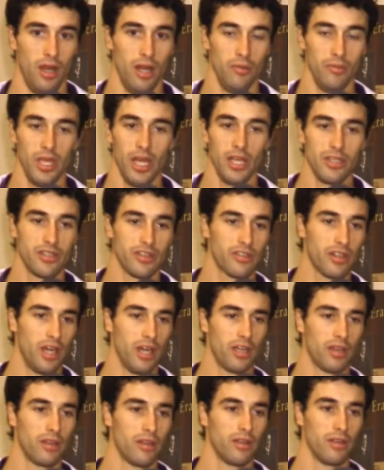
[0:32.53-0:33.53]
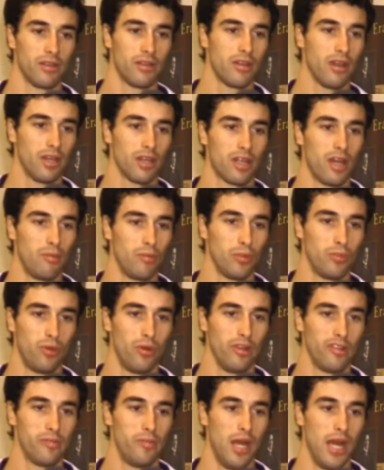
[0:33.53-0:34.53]
Yeah, I got a couple
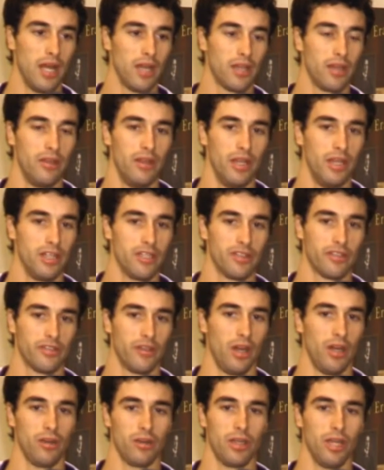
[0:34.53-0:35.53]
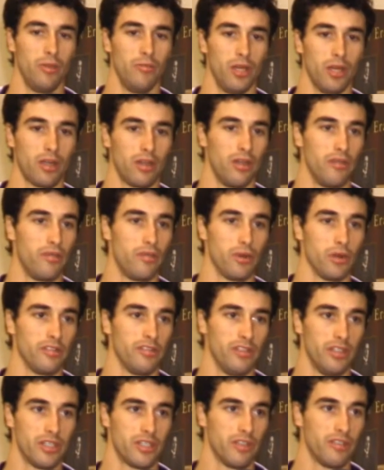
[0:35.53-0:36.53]
points back, and then I just thought, okay, I'm not going to
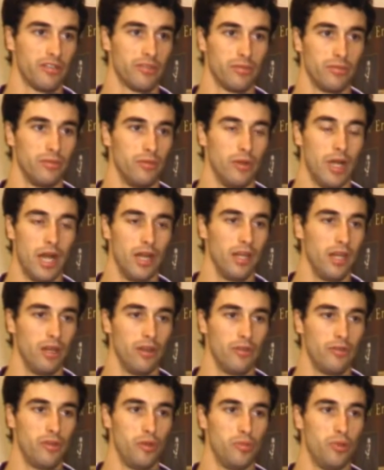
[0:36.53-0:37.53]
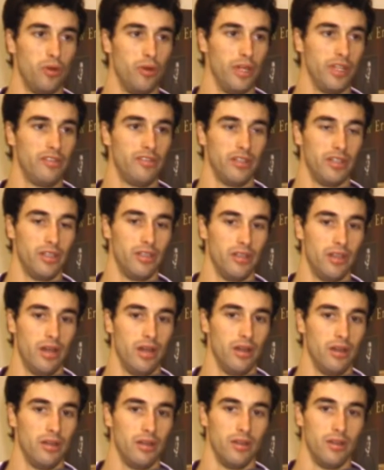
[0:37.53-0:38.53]
force it. Just rally out a few points,
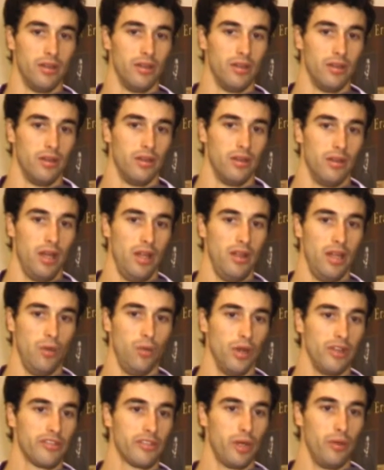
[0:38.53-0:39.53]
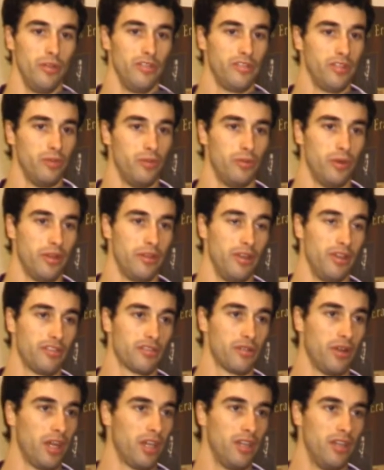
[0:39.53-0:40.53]
and then once I was within
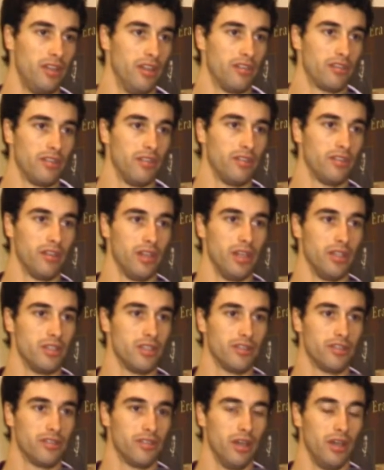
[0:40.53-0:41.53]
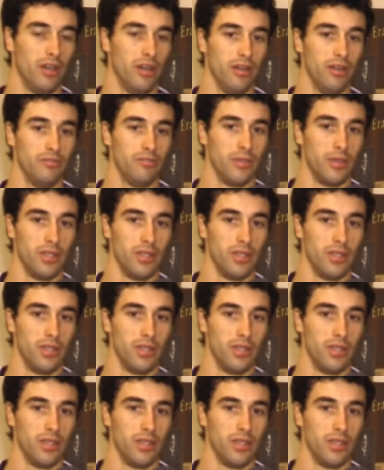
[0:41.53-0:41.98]
striking distance, I just a